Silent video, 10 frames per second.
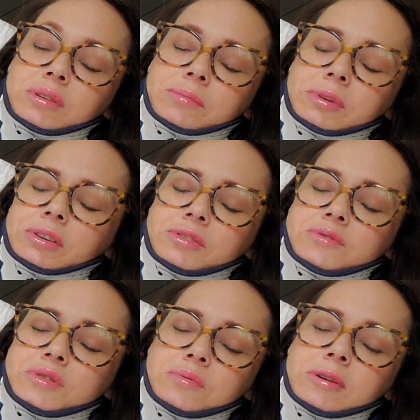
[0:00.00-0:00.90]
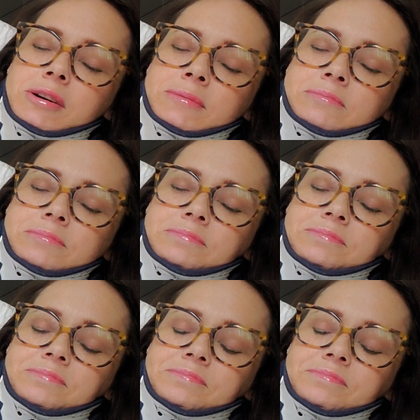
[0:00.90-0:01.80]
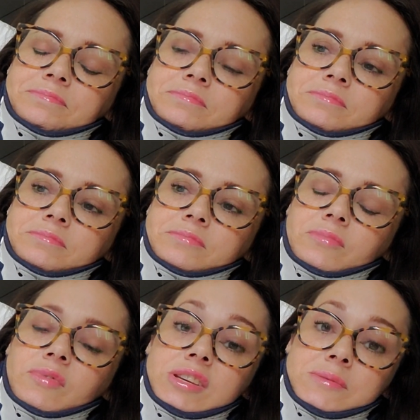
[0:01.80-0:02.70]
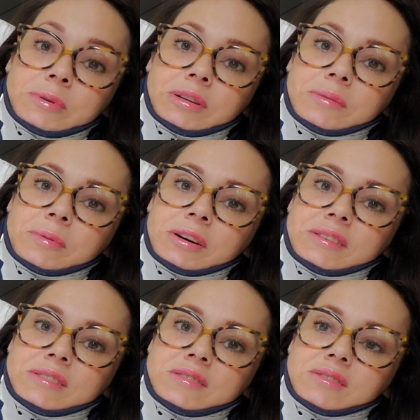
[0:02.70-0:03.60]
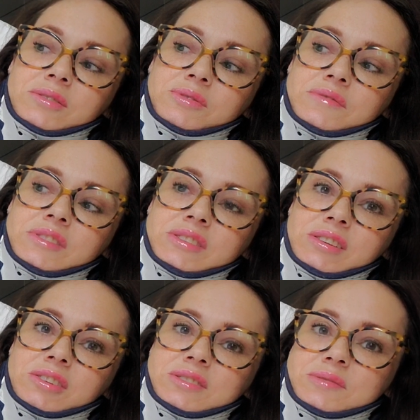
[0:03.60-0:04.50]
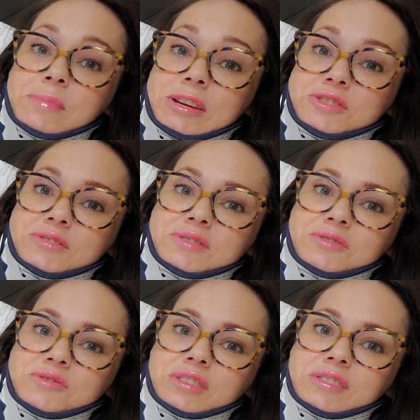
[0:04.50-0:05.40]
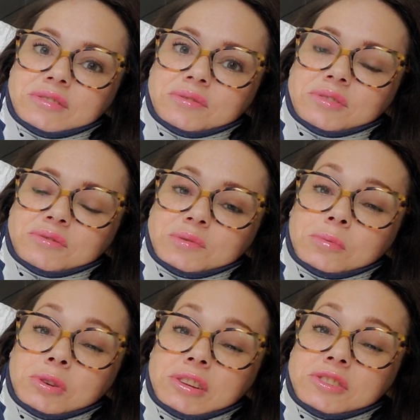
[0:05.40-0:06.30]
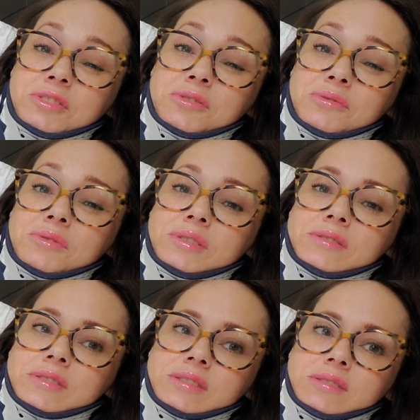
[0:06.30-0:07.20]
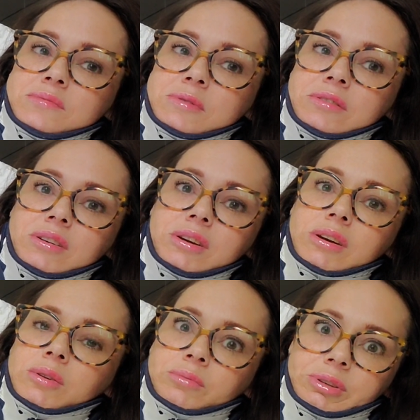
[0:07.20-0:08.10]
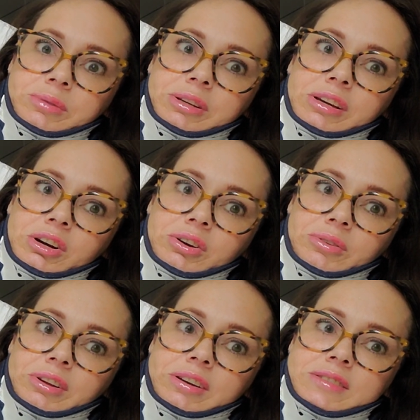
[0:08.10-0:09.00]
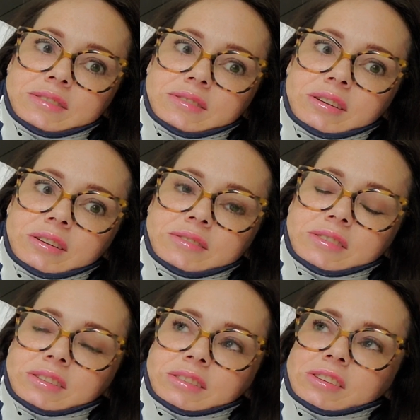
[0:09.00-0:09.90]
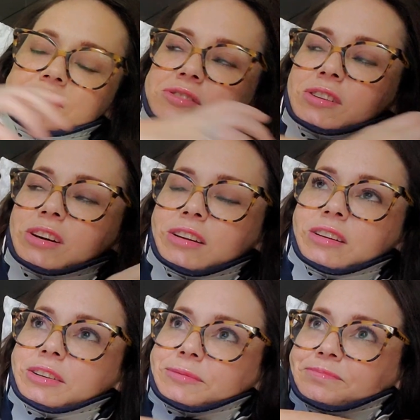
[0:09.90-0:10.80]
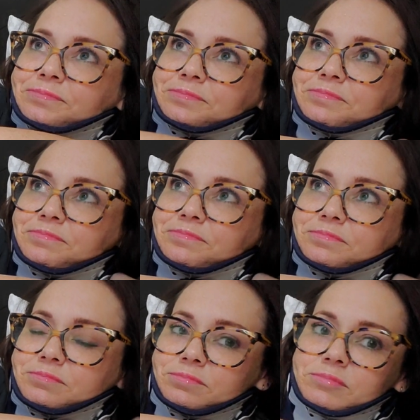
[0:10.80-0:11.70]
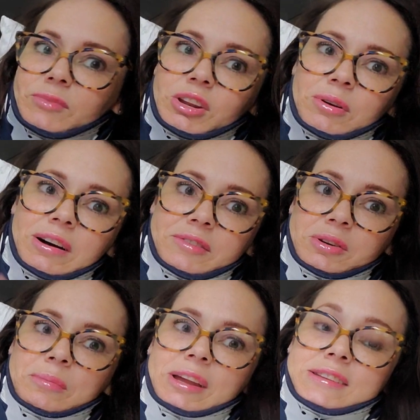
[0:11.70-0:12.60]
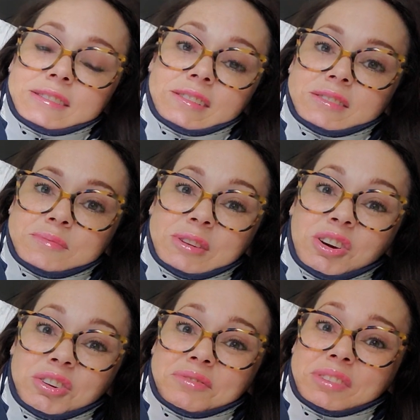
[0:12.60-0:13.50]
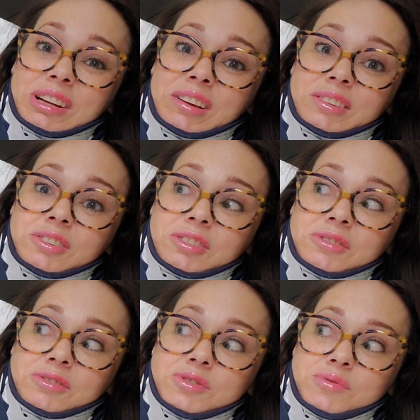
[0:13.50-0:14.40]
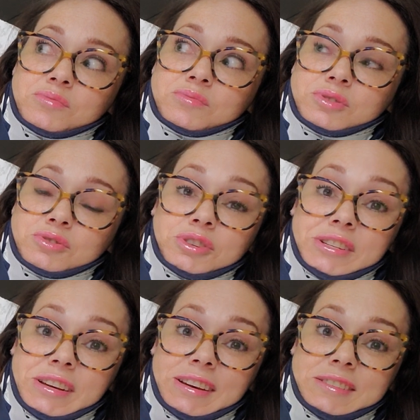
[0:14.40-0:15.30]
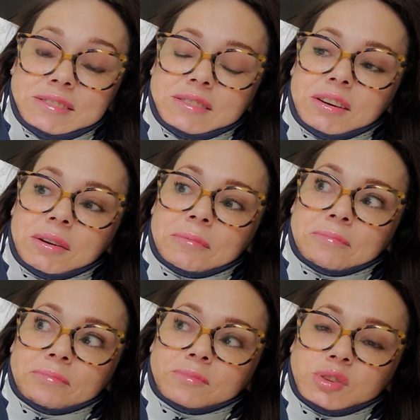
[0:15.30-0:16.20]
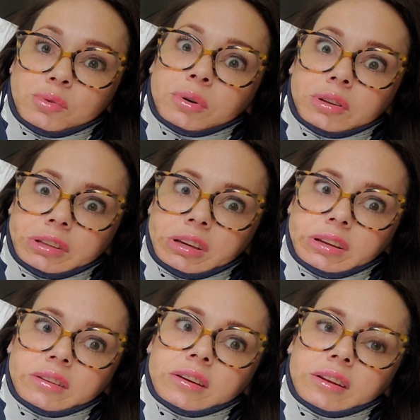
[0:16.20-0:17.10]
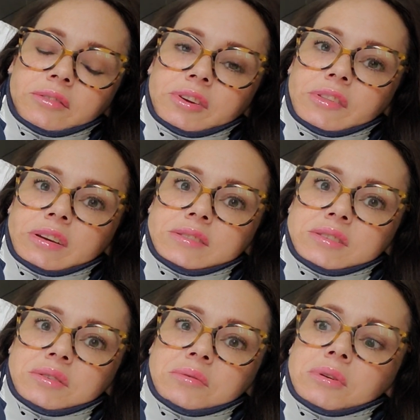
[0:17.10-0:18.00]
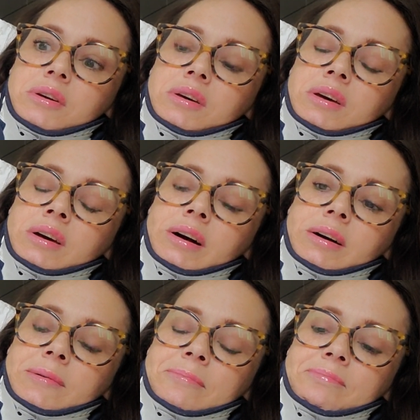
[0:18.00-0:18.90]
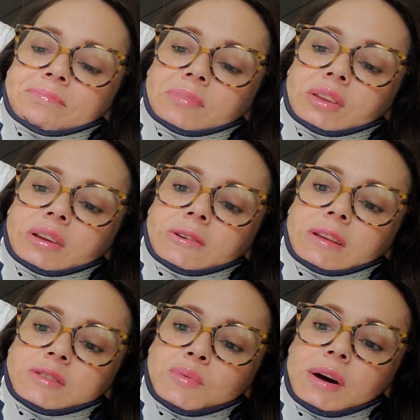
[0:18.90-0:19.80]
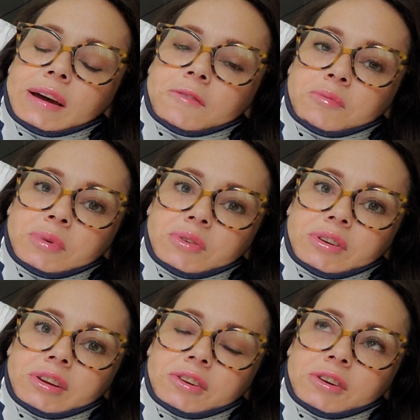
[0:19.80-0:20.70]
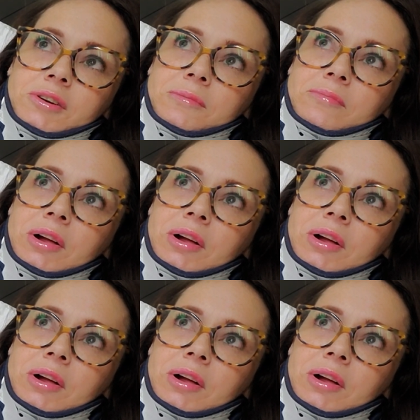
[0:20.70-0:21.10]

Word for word: I mean, not YouTube. Um, Facebook, because those of us that are patients are trying to, you know, support each other through this, because it's been really, really hard on us. Uh, suddenly just not, you know, having our medicine, and it's been hard finding a doctor to, to treat us um, so quickly and, and everything. So um, that's why I haven't been on here.